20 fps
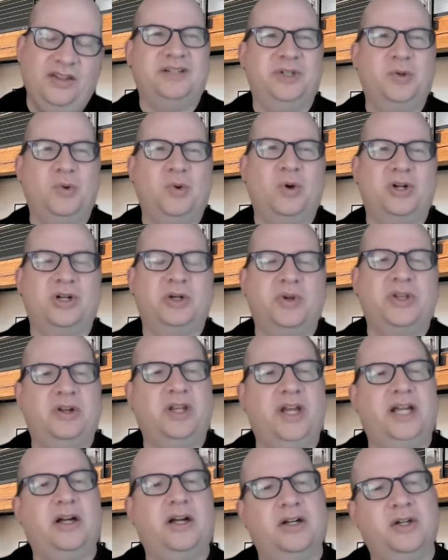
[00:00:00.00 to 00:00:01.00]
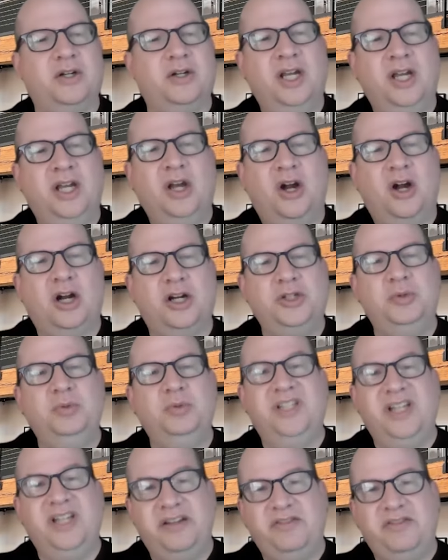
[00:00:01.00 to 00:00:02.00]
every quarter they're like, are
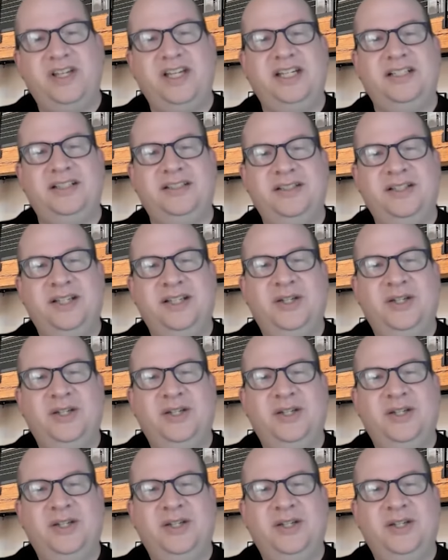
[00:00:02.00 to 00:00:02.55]
you living